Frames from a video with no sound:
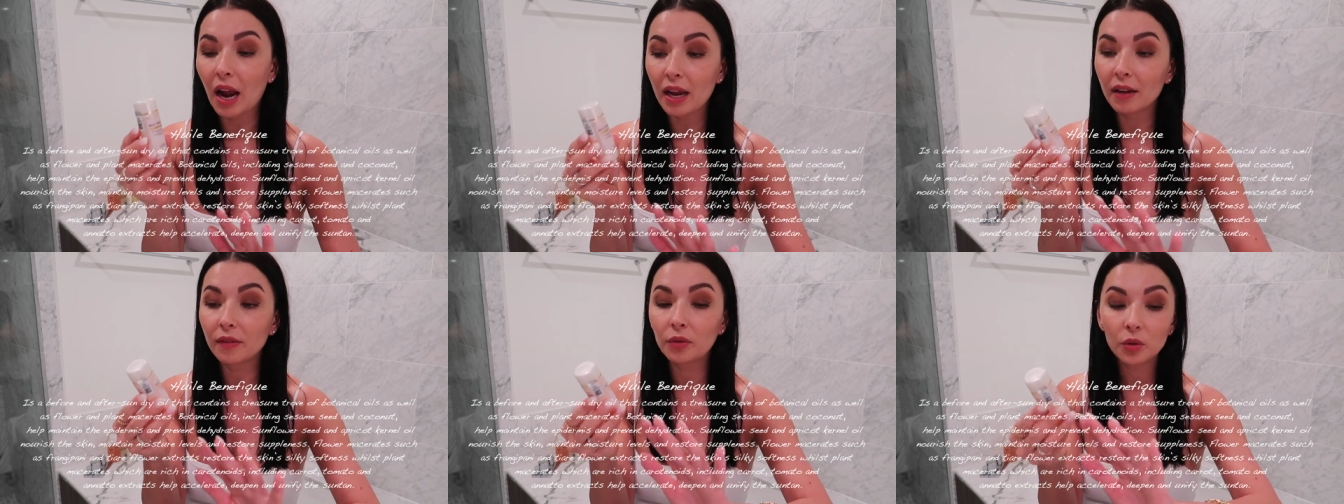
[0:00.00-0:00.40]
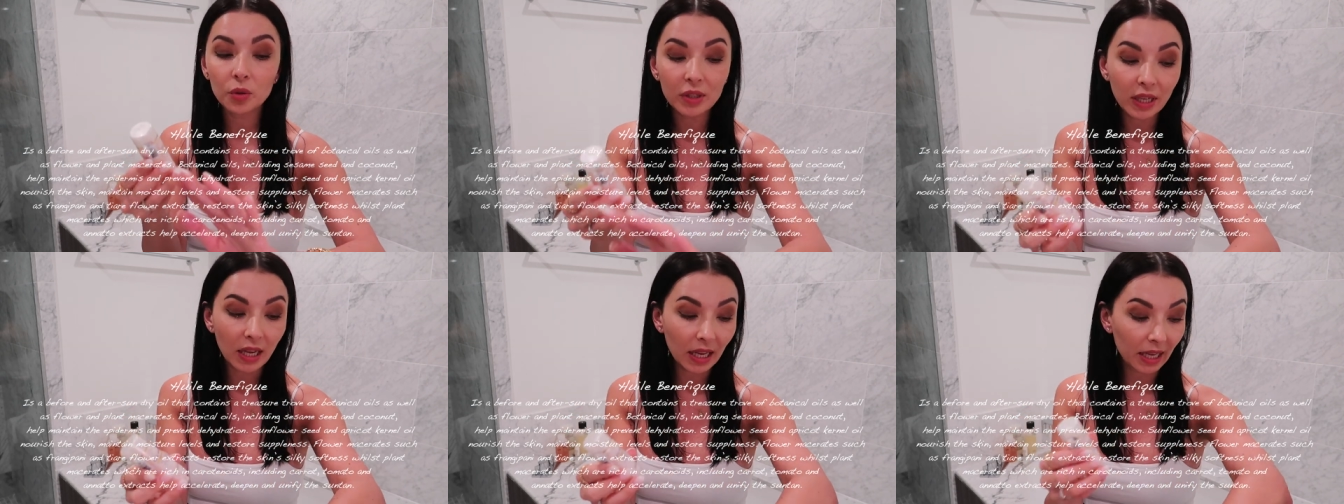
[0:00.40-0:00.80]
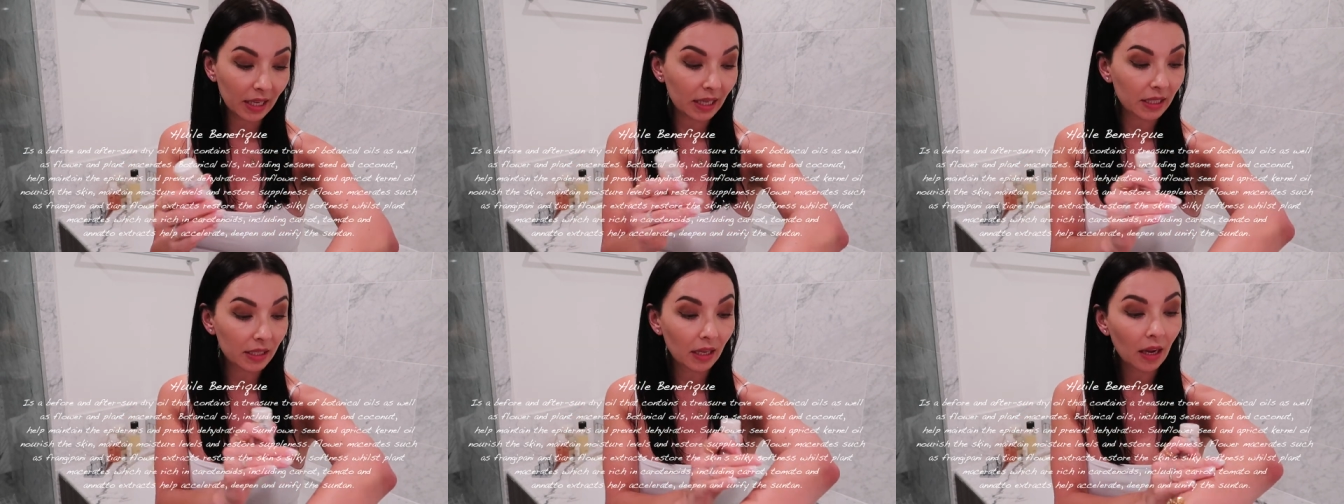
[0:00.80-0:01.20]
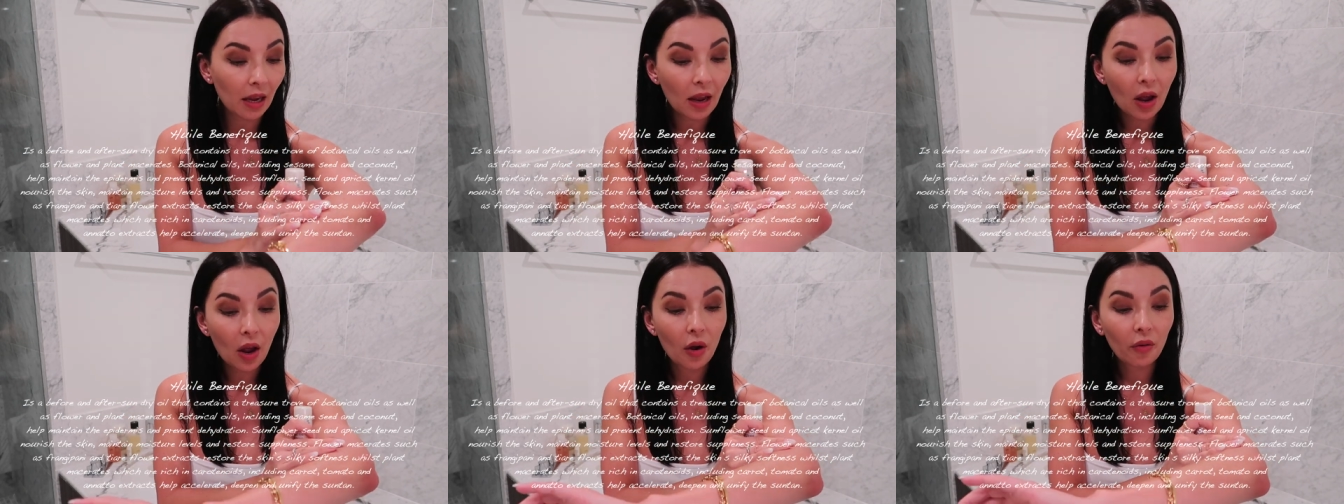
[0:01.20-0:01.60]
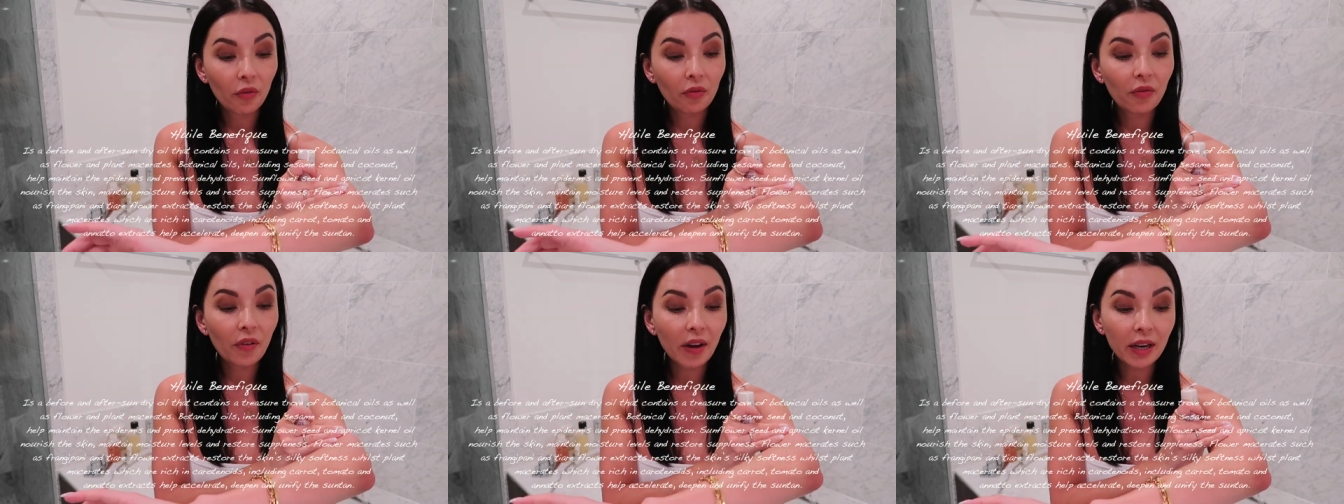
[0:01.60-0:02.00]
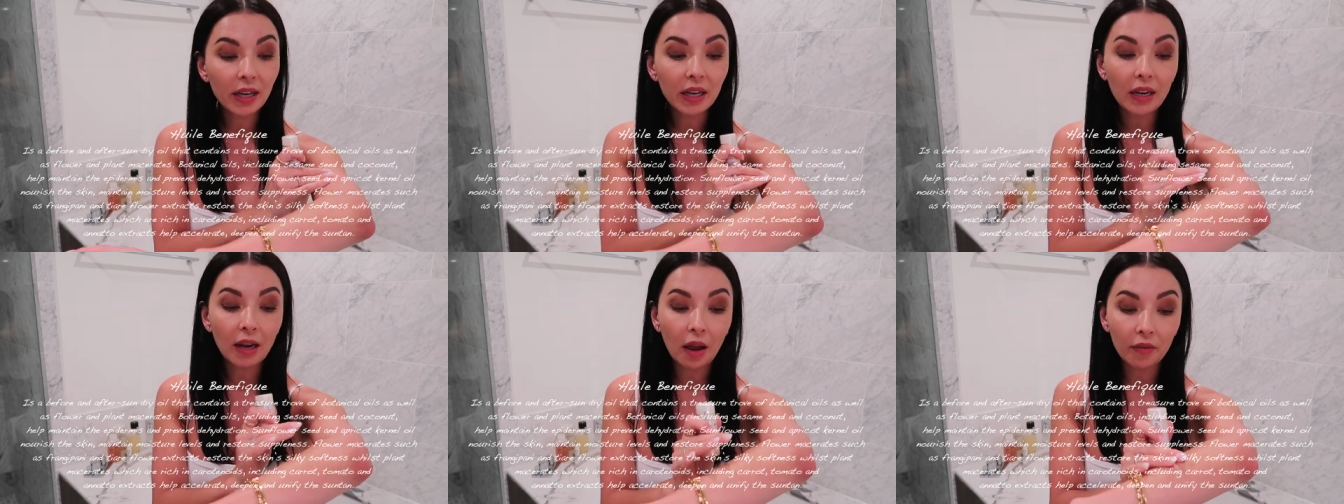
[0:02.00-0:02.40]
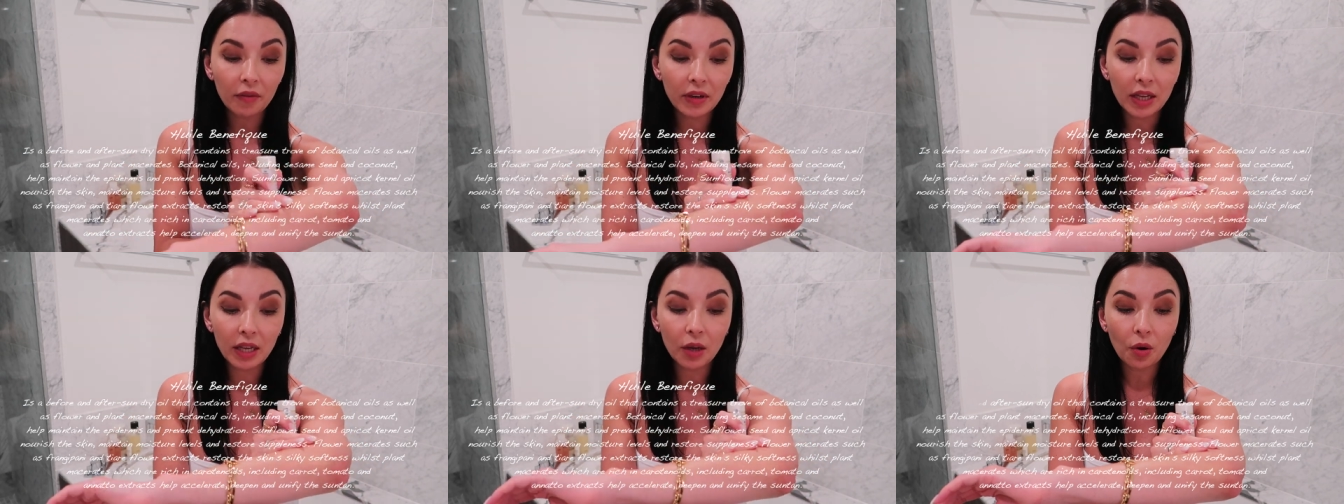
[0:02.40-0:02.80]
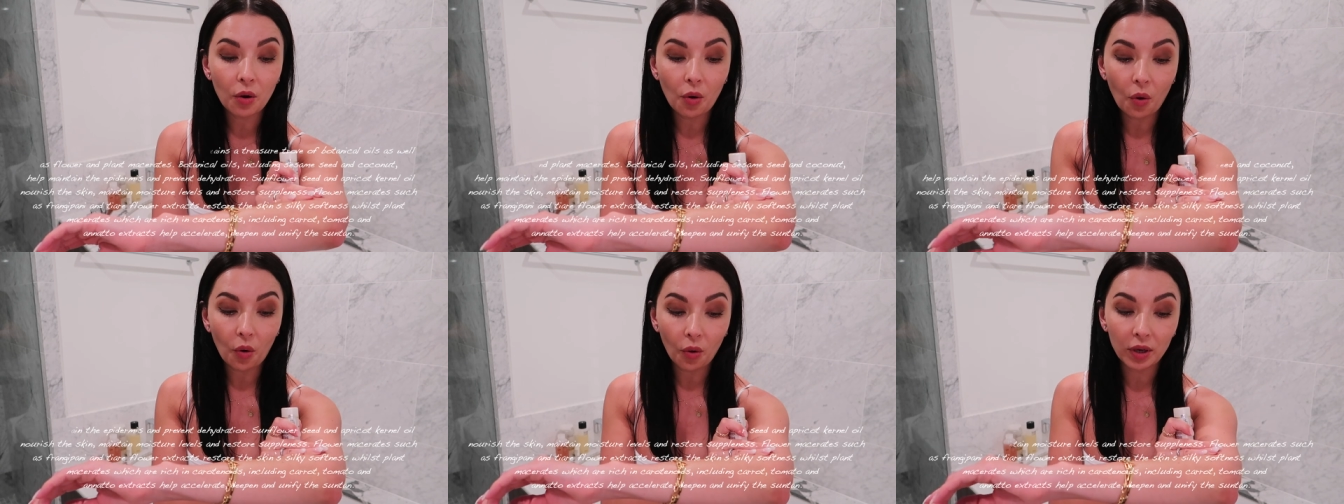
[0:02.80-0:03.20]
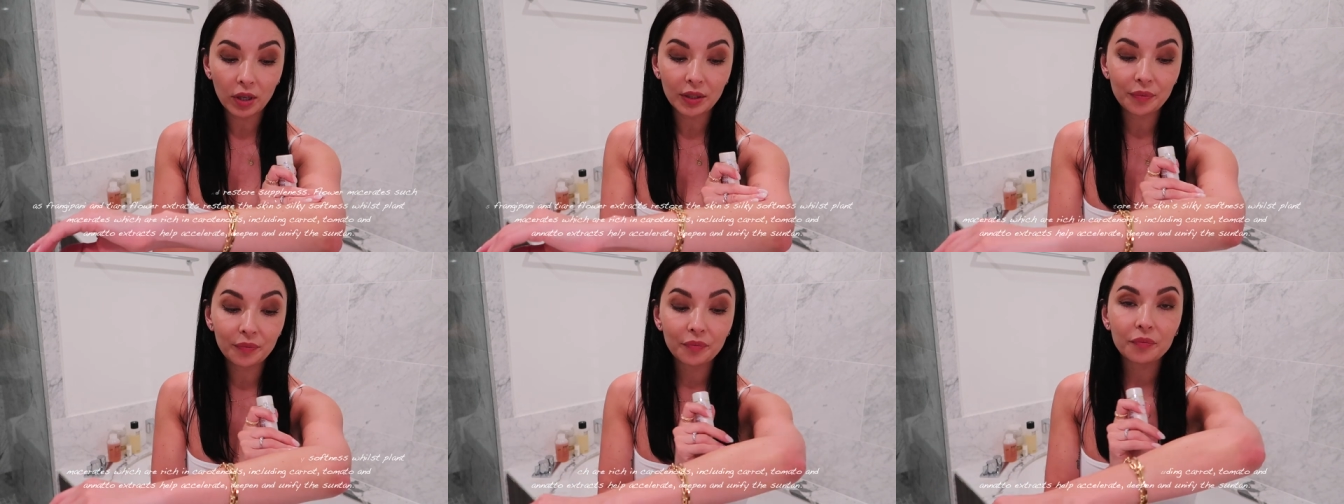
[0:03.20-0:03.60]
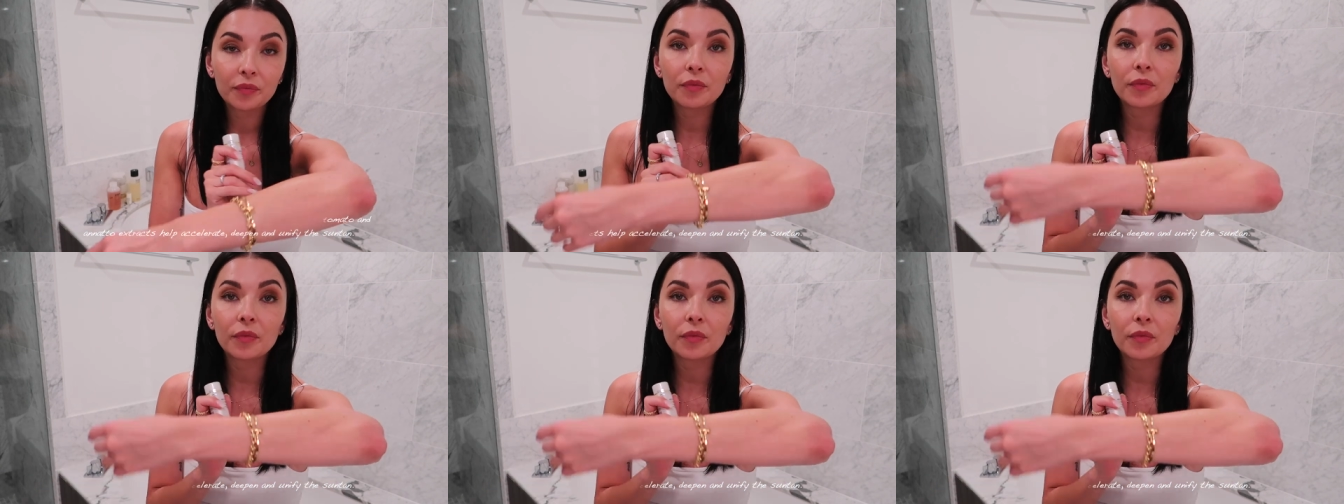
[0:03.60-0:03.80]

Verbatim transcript: I have to say it is very lovely oil.